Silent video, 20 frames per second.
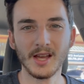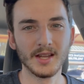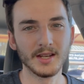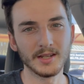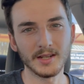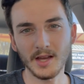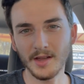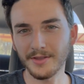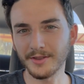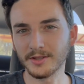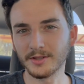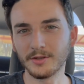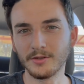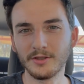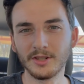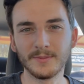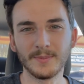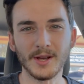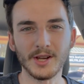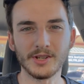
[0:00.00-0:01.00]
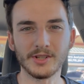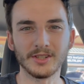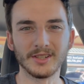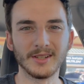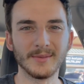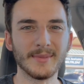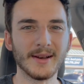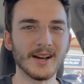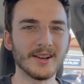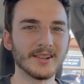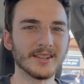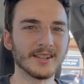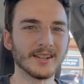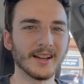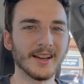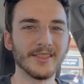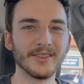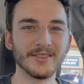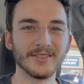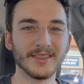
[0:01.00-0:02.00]
Nothing too special about it
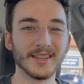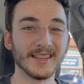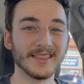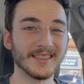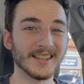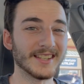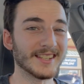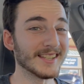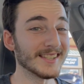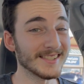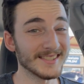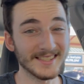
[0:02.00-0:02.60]
other than they didn't